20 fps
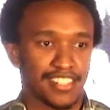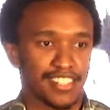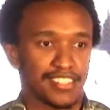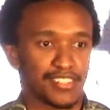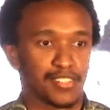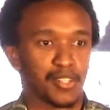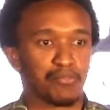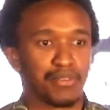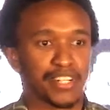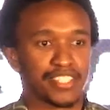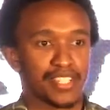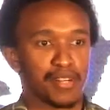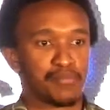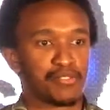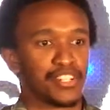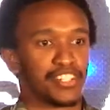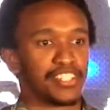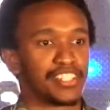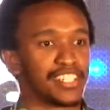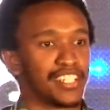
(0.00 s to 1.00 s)
So
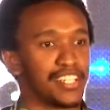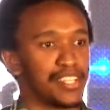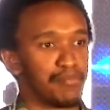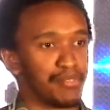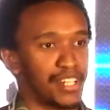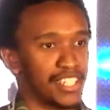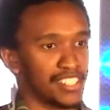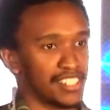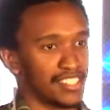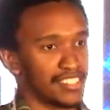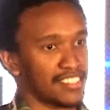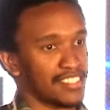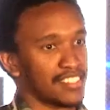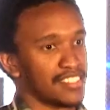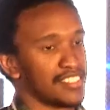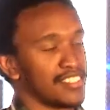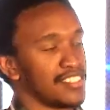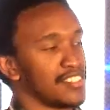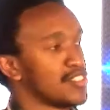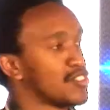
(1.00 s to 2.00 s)
perception really matters.
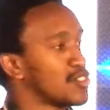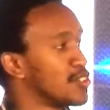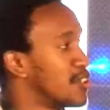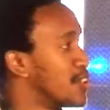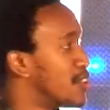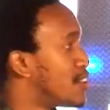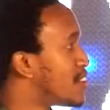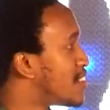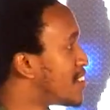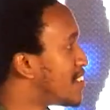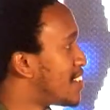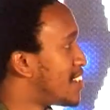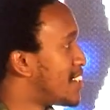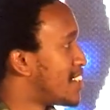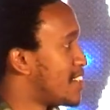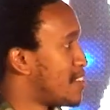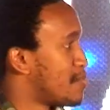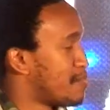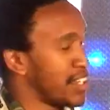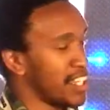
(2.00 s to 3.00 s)
So
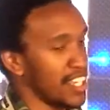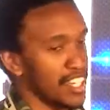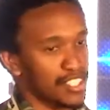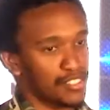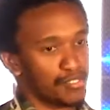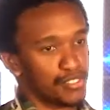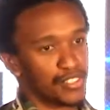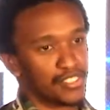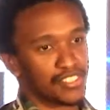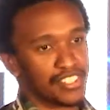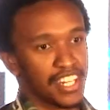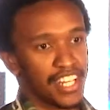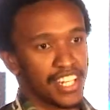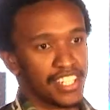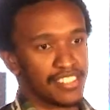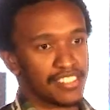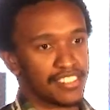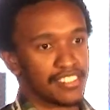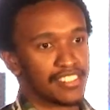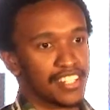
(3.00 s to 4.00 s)
my next few
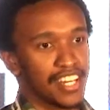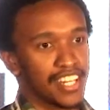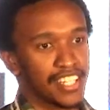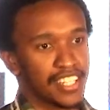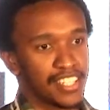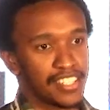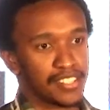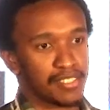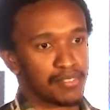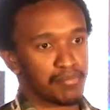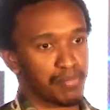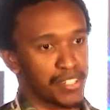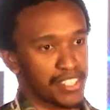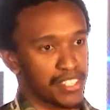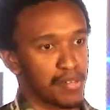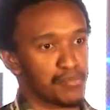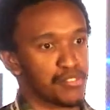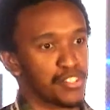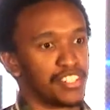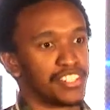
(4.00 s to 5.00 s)
slides, again,
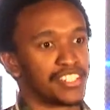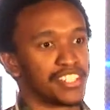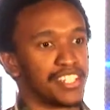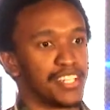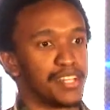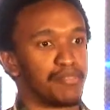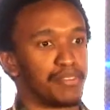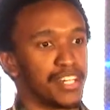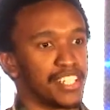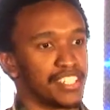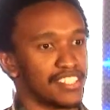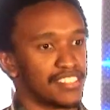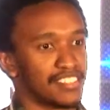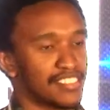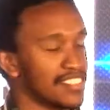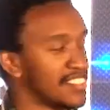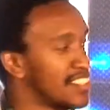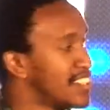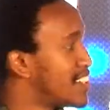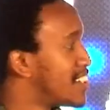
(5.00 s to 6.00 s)
perception really
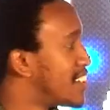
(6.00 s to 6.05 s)
matters.